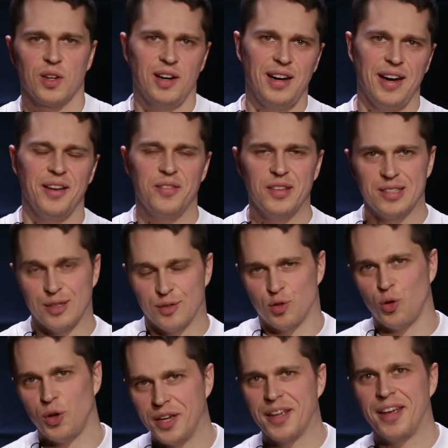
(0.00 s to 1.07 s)
Hi, this is
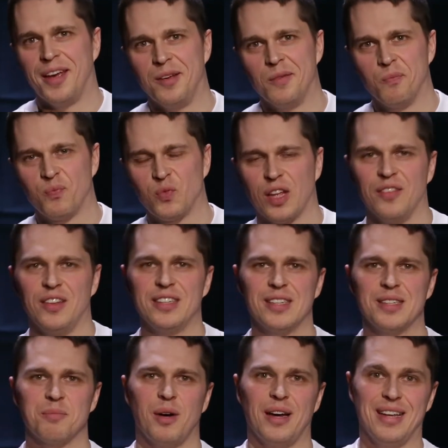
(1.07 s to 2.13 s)
Tony K, and this
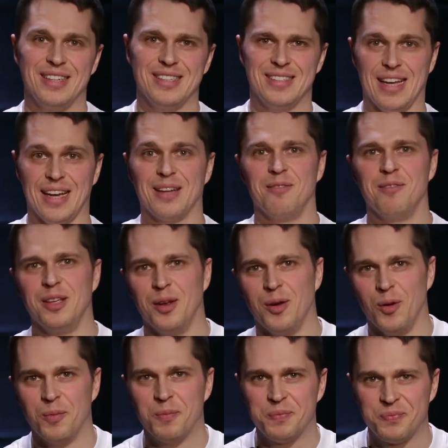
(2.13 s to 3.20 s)
is my second
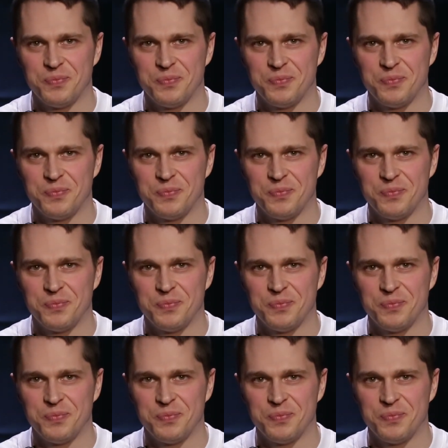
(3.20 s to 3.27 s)
video.